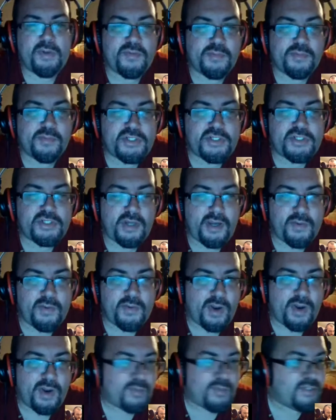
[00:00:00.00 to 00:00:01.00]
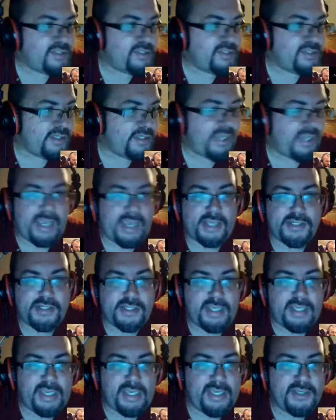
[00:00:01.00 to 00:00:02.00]
from Sean Robertson at
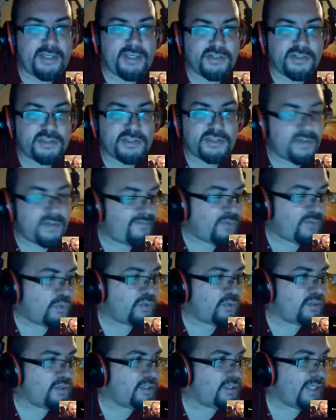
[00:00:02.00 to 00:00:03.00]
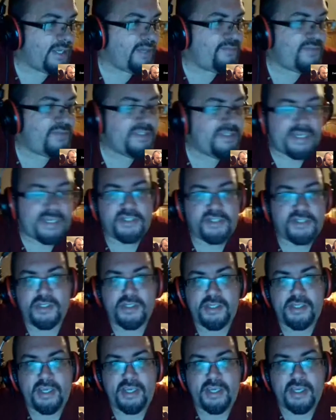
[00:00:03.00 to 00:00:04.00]
Eagles for Life. He's
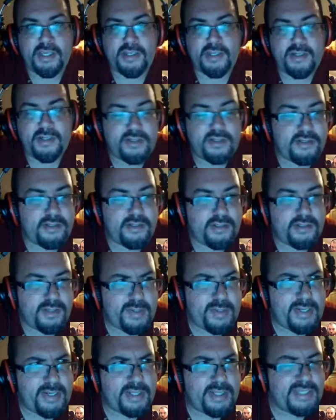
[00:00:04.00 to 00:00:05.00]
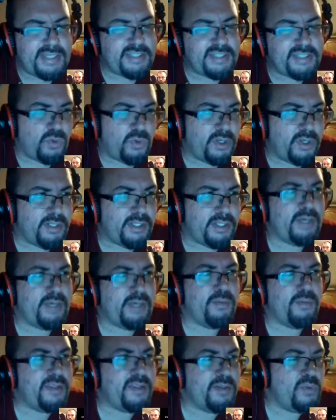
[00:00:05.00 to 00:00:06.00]
actually in at least one league
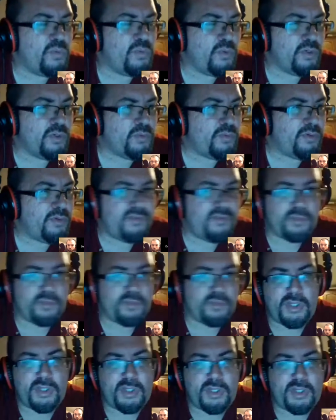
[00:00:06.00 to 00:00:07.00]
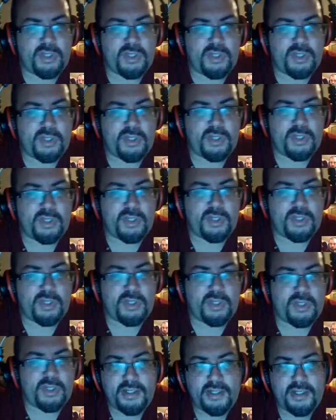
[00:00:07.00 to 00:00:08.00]
with him, the World War Football League.
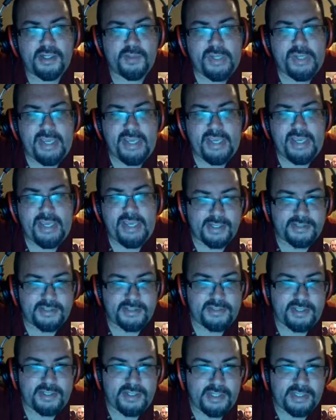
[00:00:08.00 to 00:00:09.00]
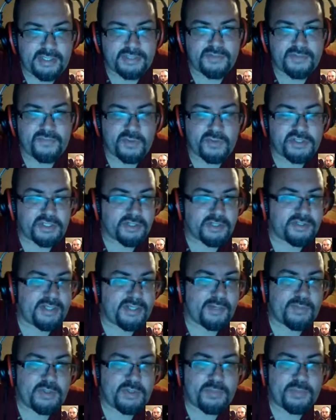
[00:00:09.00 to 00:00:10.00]
He asked, he's a first-year
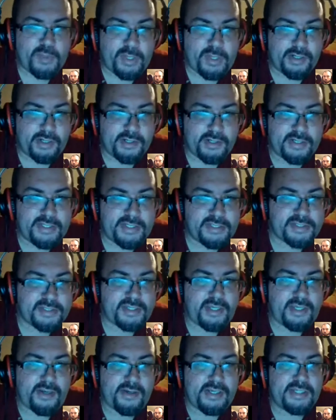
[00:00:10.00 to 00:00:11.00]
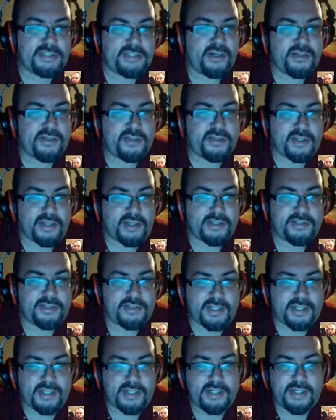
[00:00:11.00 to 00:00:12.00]
Devy player. He's curious our thoughts
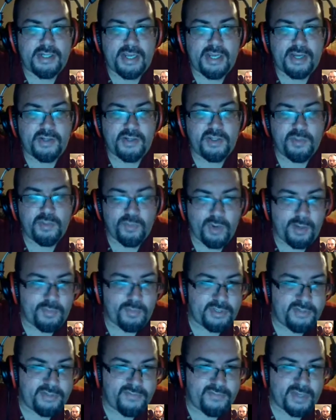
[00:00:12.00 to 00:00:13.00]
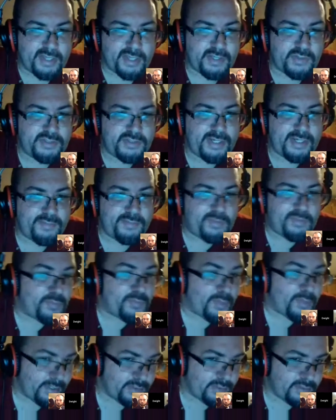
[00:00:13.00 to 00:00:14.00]
on how you properly value Devy
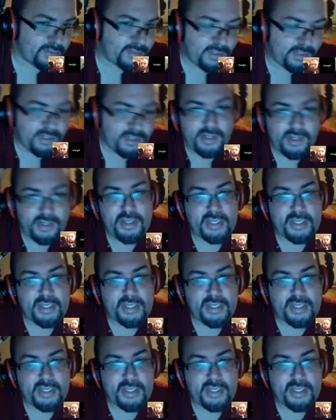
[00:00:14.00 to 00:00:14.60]
players in